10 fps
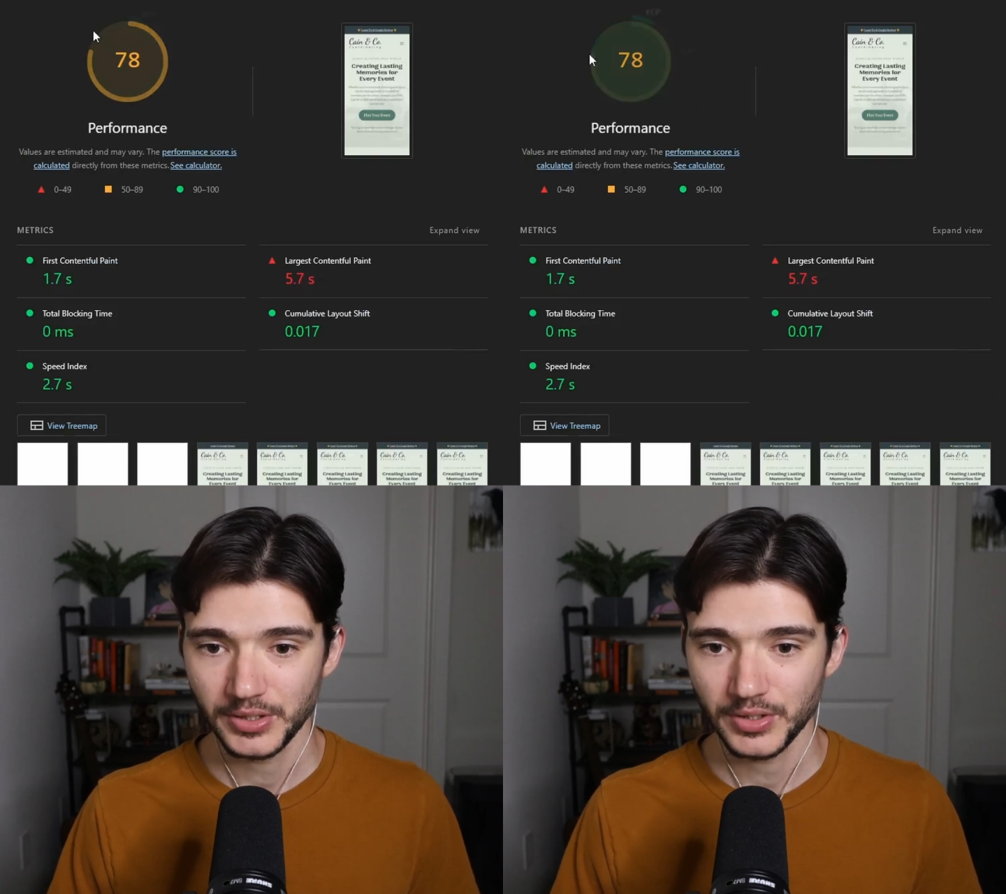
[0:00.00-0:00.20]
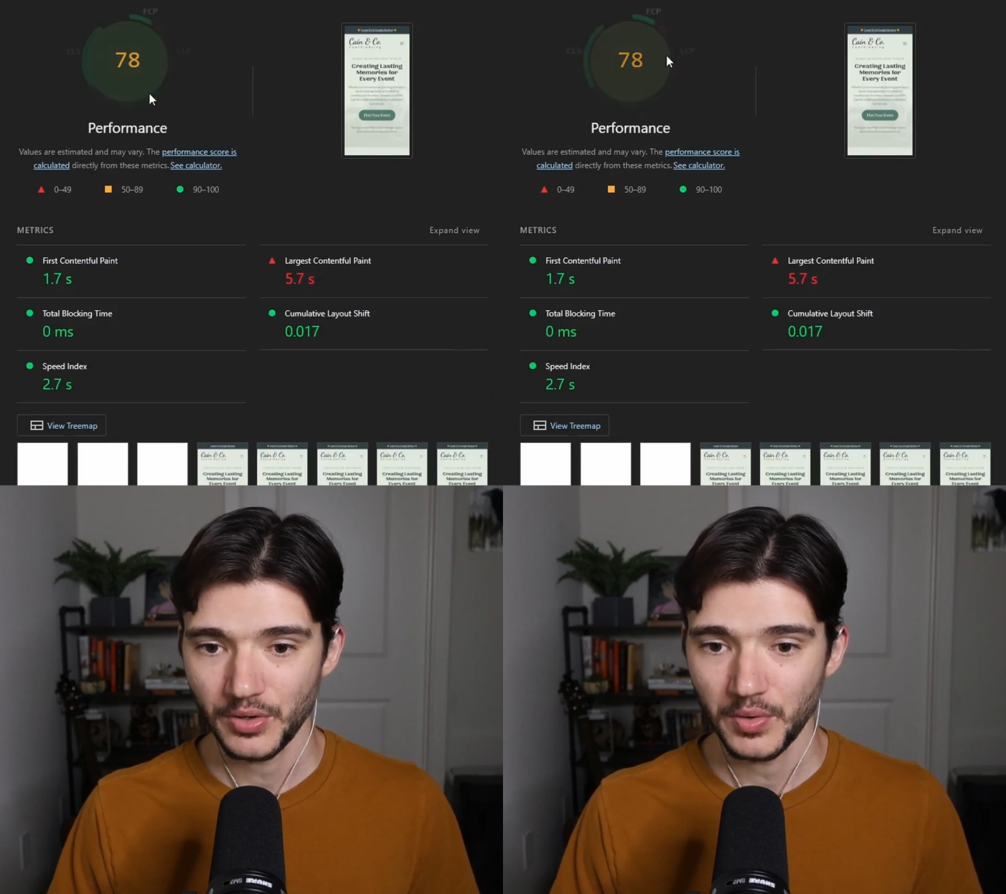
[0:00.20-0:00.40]

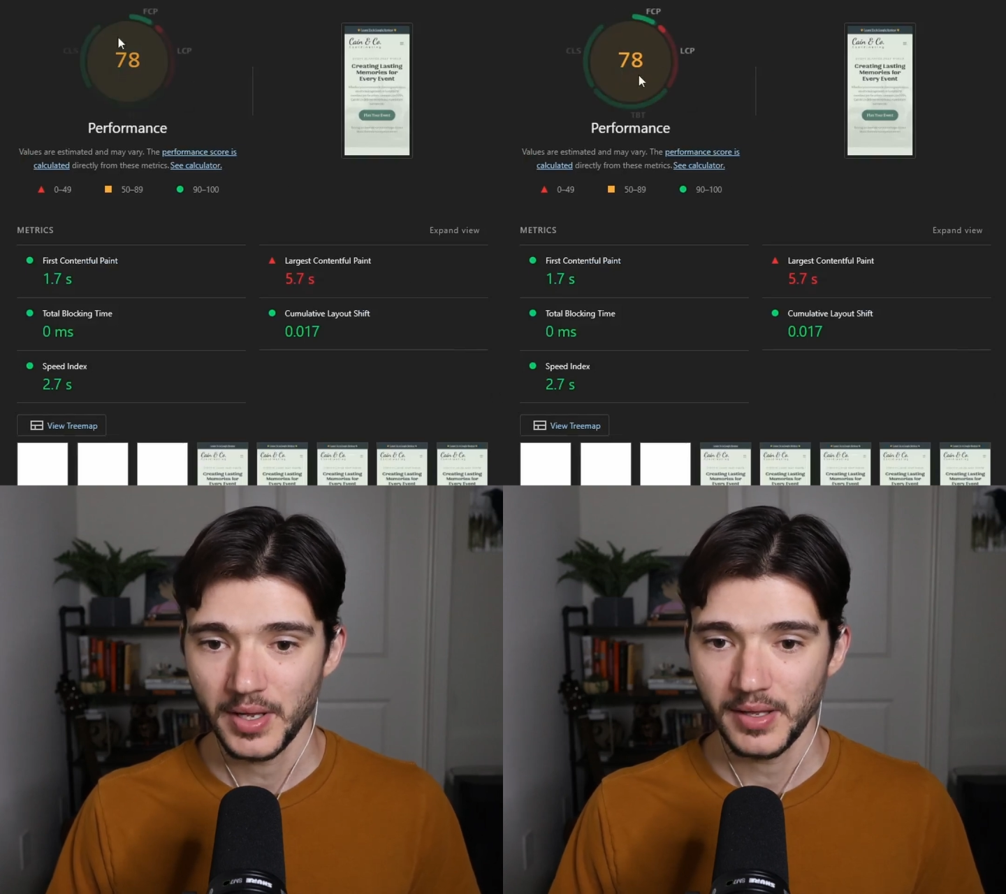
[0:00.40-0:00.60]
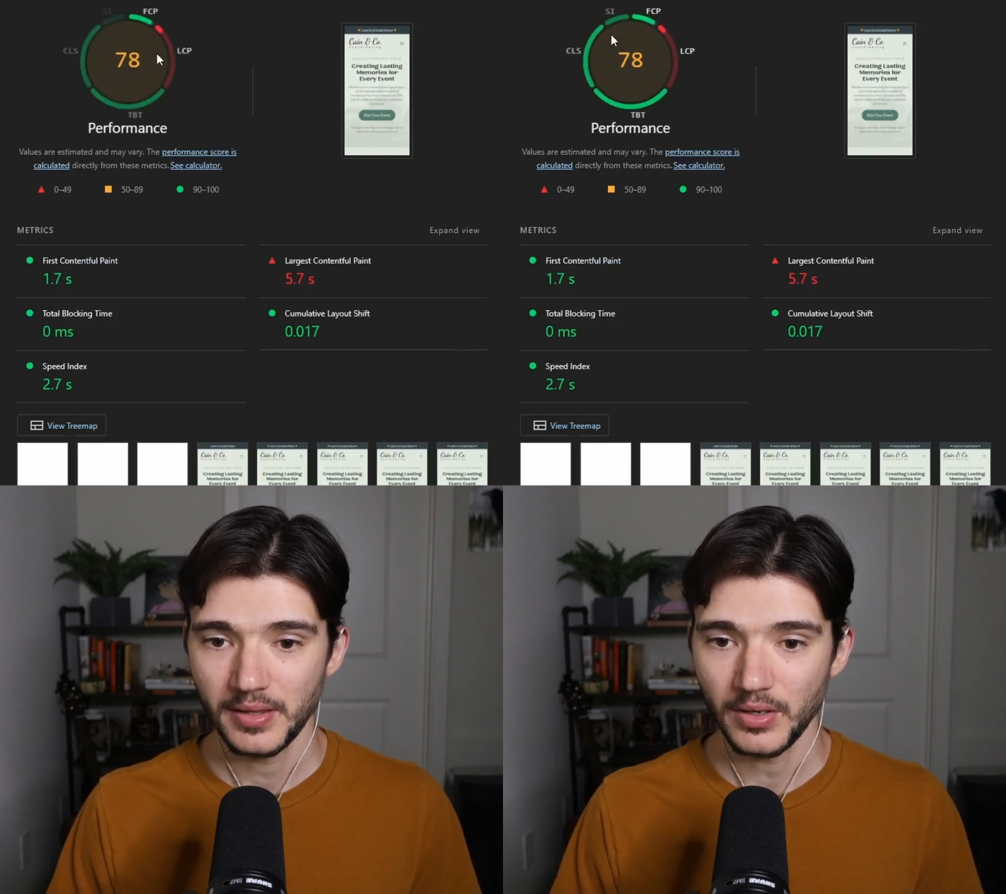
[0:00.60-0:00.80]
So
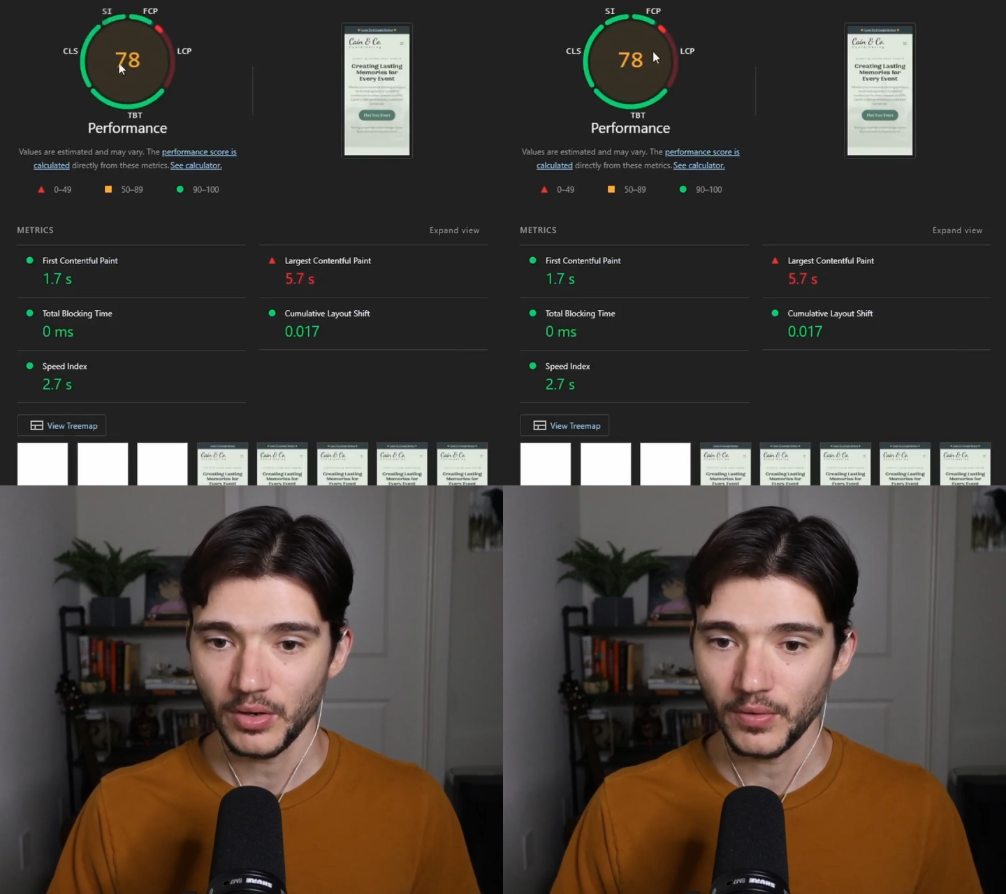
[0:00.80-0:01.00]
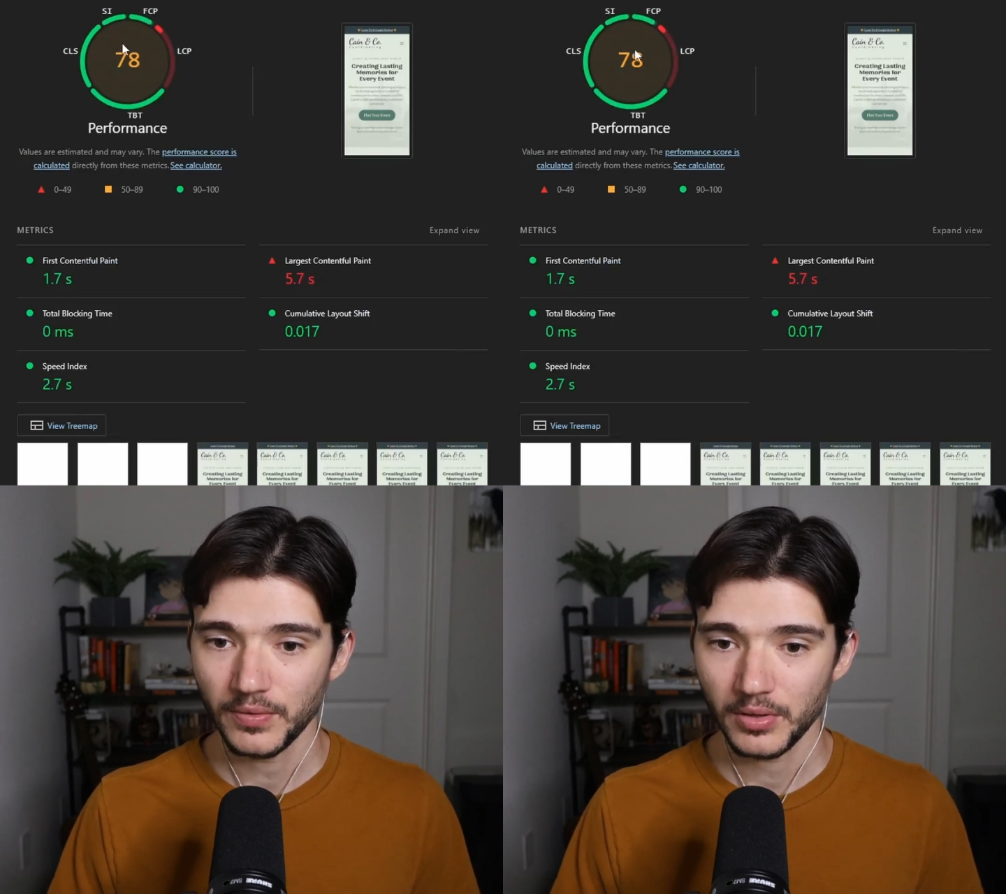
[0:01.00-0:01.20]
the
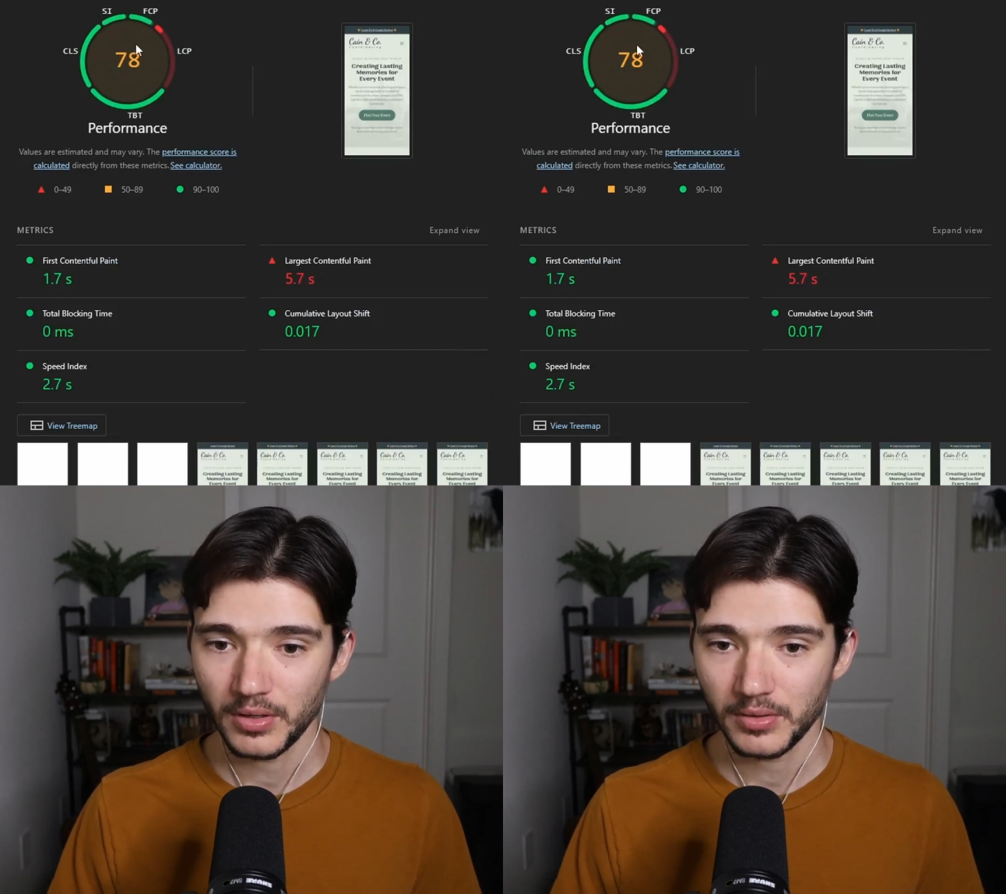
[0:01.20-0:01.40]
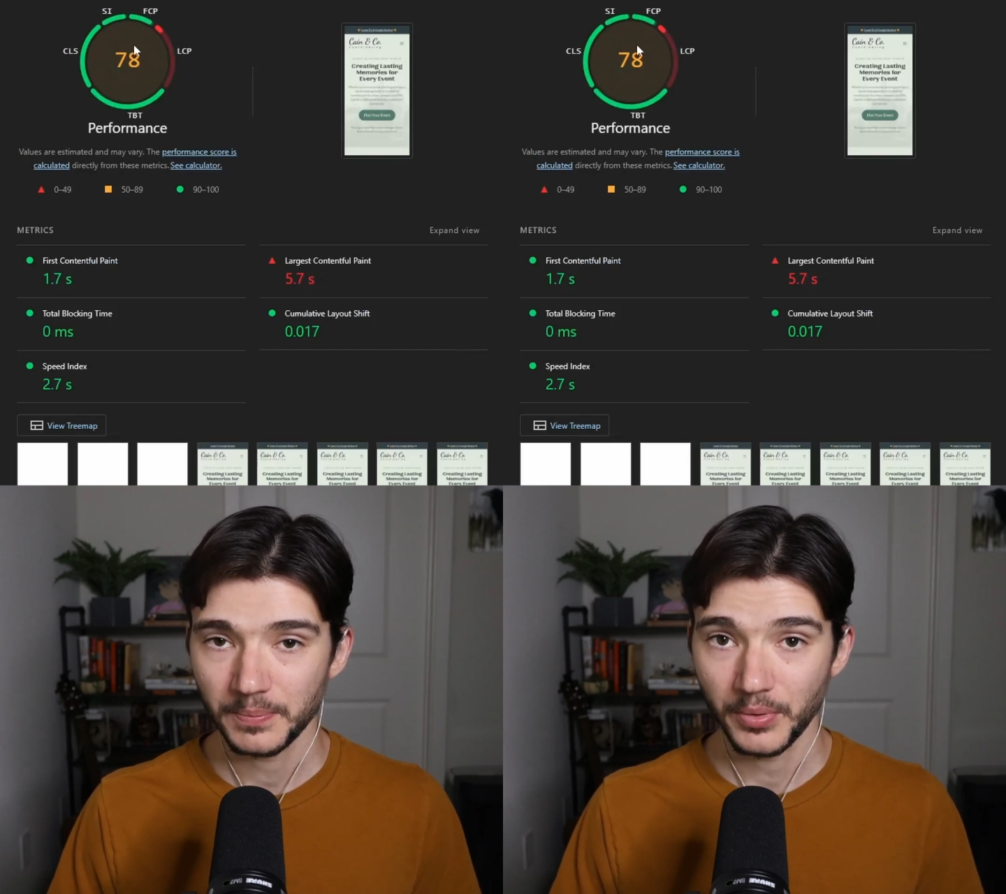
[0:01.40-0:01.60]
overall